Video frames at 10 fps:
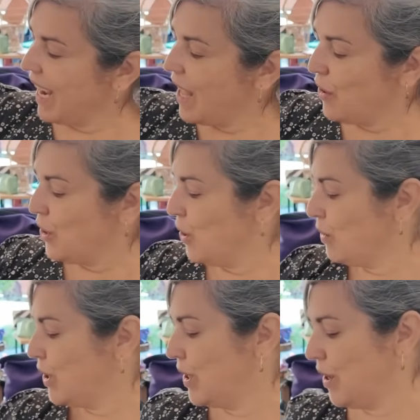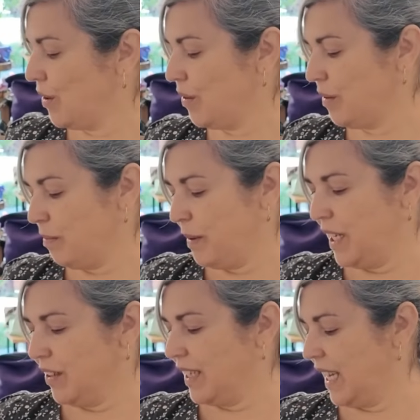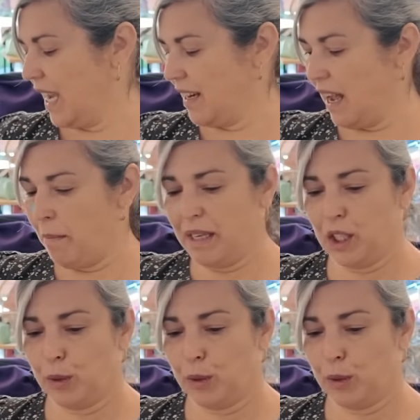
I don't know what to do, because again, I might